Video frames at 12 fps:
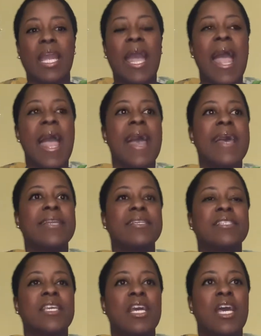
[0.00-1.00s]

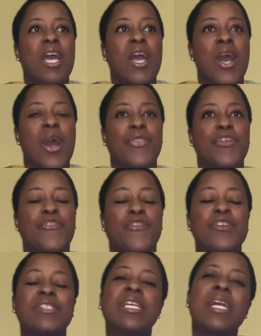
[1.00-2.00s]
And the
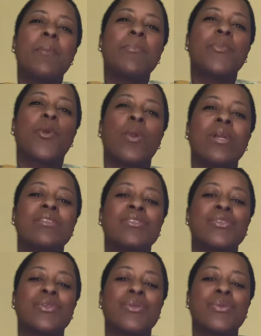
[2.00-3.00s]
first thing I'm going
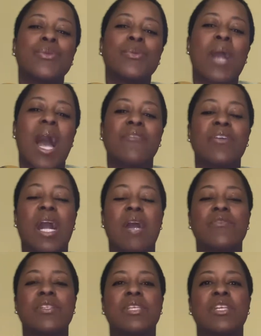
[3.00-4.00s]
to have a
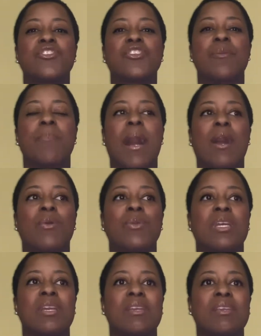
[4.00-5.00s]
conversation
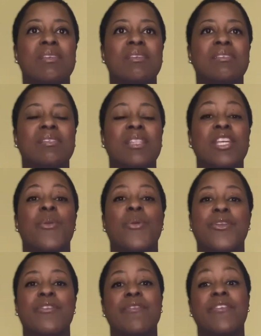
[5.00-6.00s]
about is the
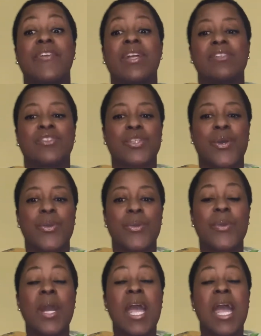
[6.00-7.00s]
order of events.
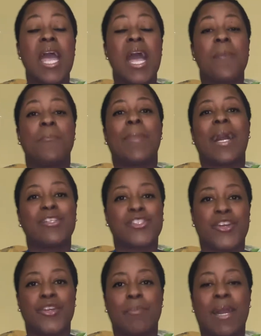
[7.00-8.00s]
So my
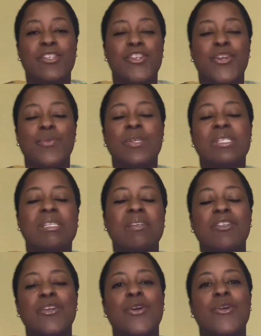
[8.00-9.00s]
turn will
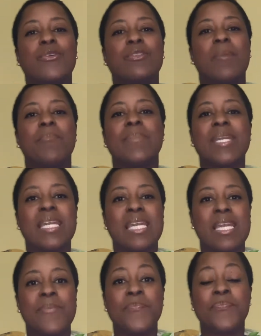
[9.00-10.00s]
signal
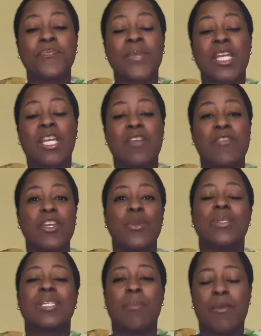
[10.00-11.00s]
me giving you
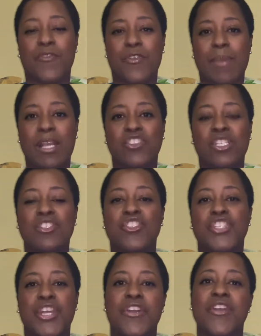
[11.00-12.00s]
some information,
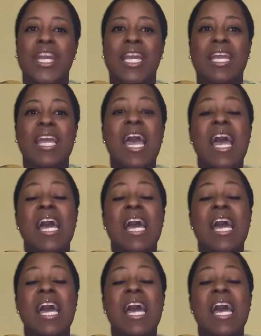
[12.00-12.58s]
sharing